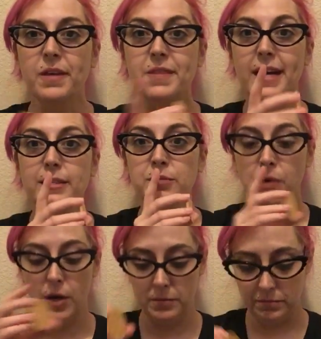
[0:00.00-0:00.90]
That is
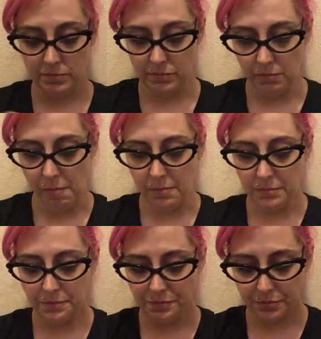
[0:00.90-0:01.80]
smart.
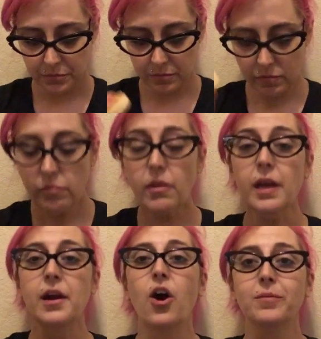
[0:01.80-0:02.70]

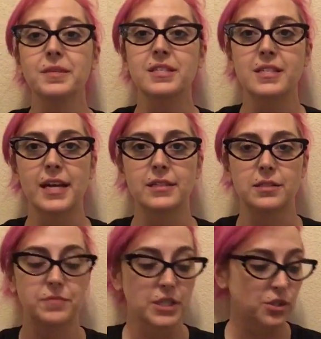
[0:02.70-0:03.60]
And I hope this stays.
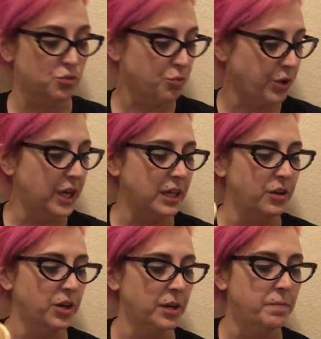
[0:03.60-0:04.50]
This is really
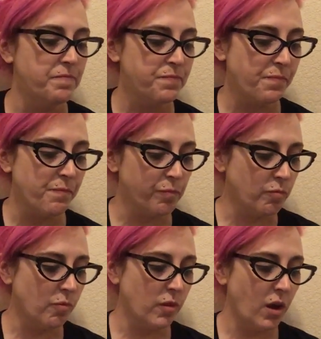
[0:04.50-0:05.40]
good.
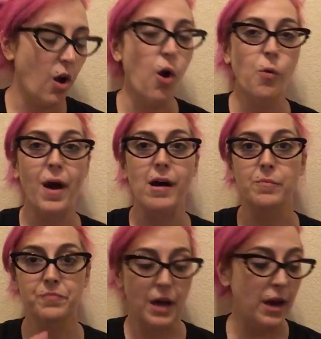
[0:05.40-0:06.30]
Oh,
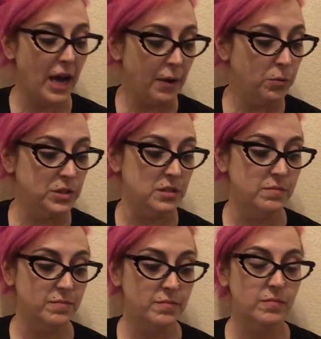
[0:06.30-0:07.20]
wow. I, I was
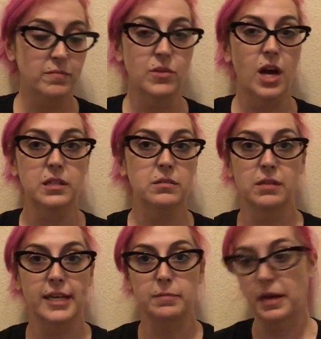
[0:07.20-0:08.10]
not
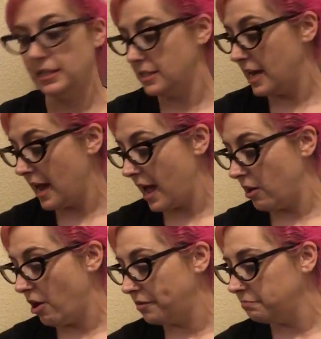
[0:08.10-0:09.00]
expecting that at
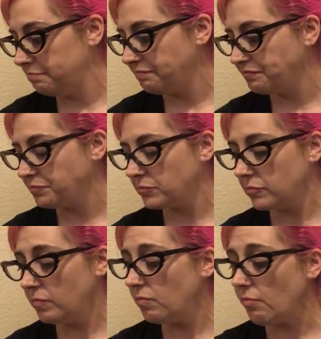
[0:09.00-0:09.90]
all.
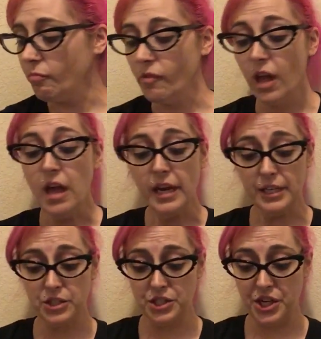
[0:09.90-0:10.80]

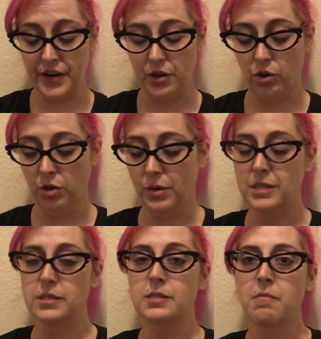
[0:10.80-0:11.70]
Here's the cherry cola
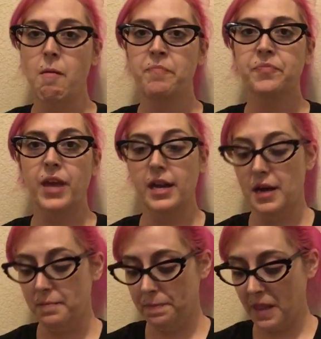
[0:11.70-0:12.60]
ones. And
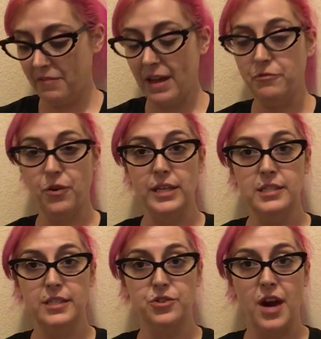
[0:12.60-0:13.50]
um, I've had friends
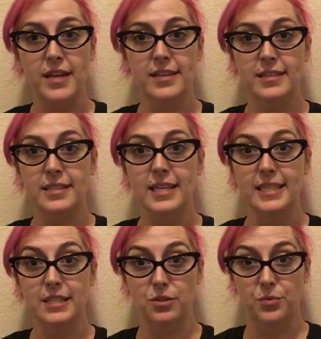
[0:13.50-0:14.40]
that try these and they
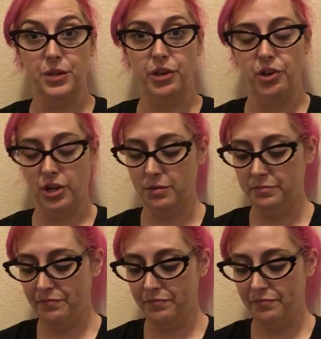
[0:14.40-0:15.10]
said they're really good.